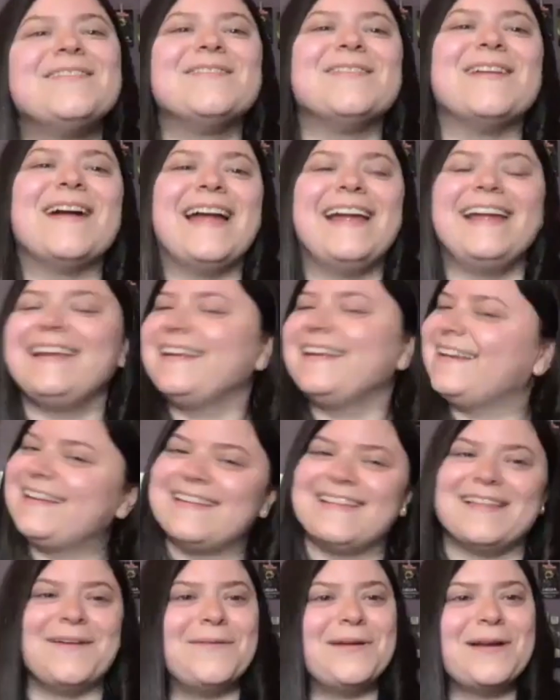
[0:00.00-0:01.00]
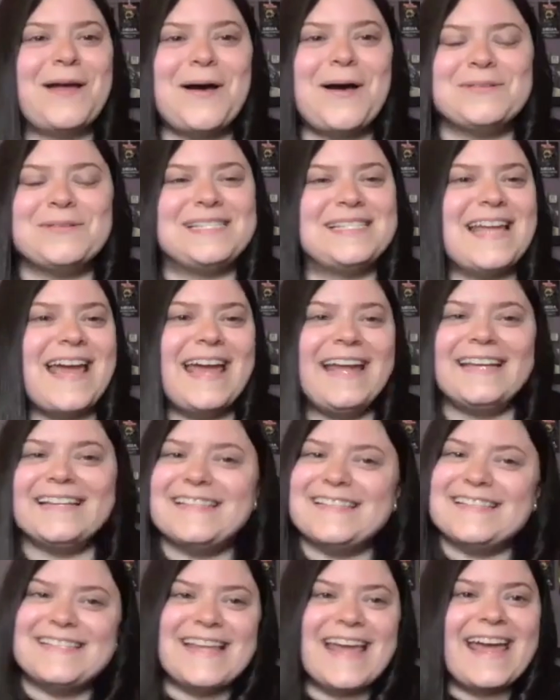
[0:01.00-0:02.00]
Right? Here we go.
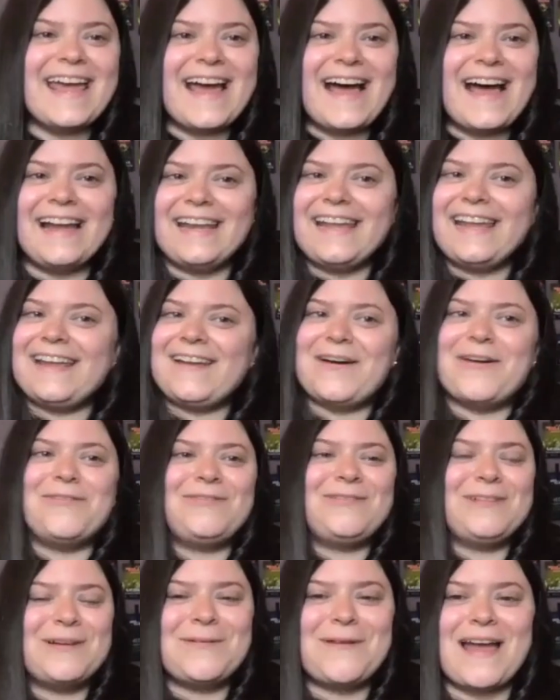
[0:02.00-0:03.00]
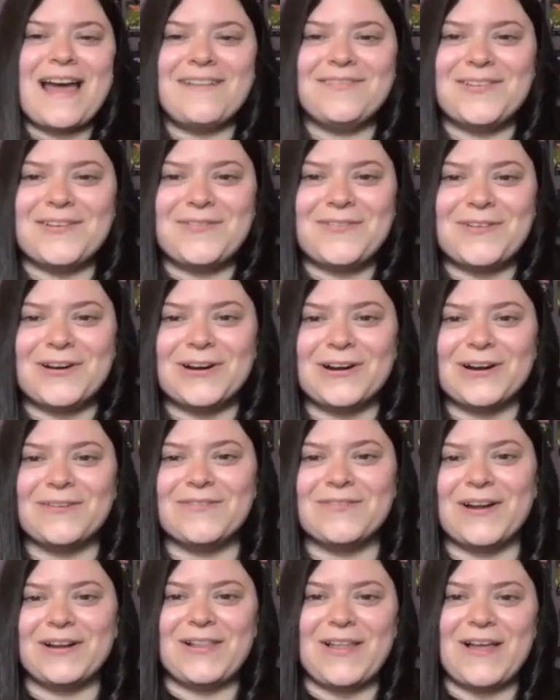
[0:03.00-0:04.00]
Stay on it. Hopefully we have you for a
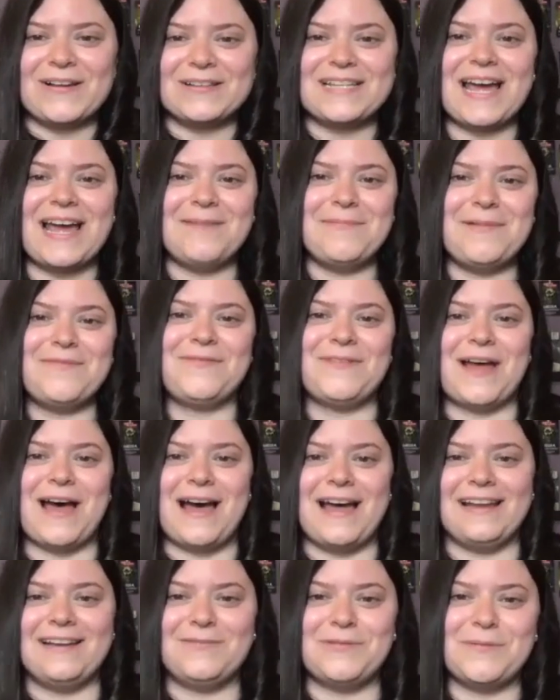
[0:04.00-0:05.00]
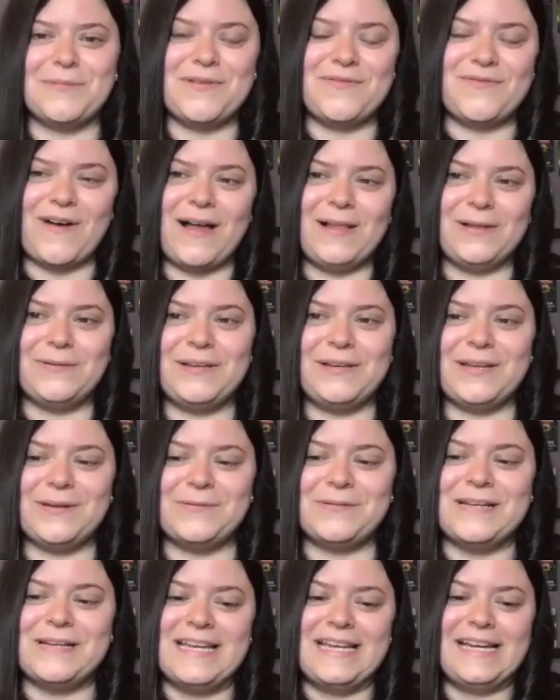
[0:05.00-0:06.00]
very long time. If not, we'll be following
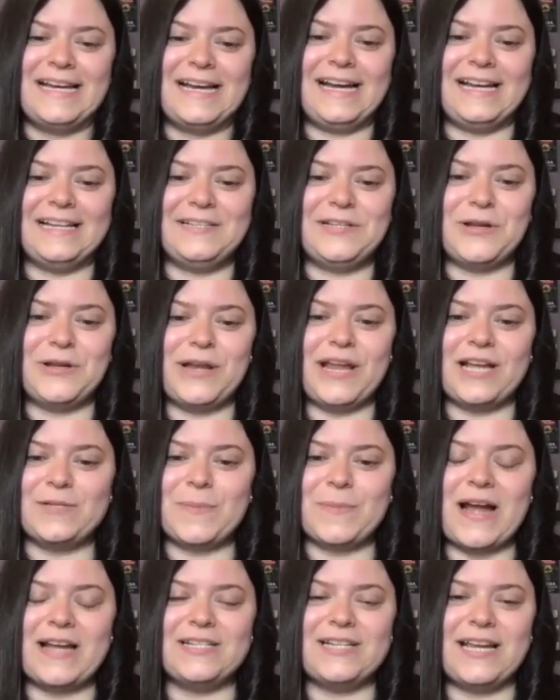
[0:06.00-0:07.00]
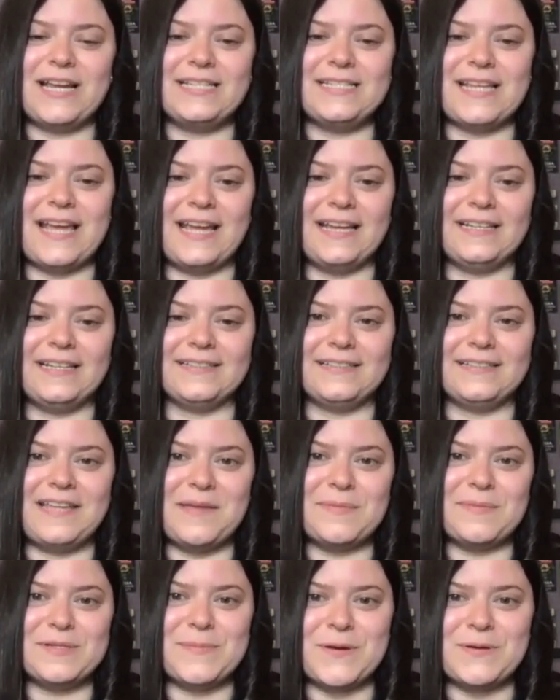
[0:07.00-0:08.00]
you to your next projects and
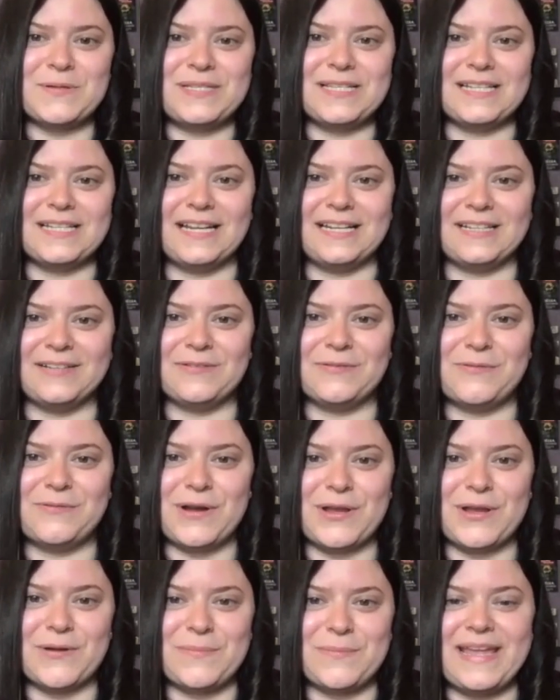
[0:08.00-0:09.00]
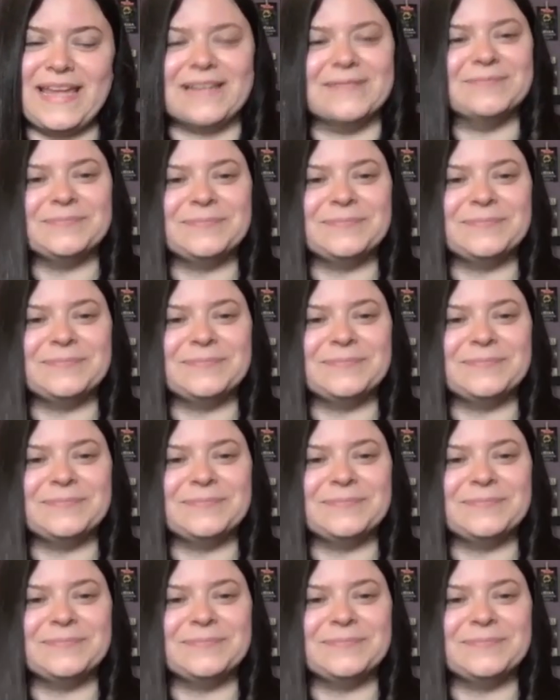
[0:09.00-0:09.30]
keep us posted on where you'll be.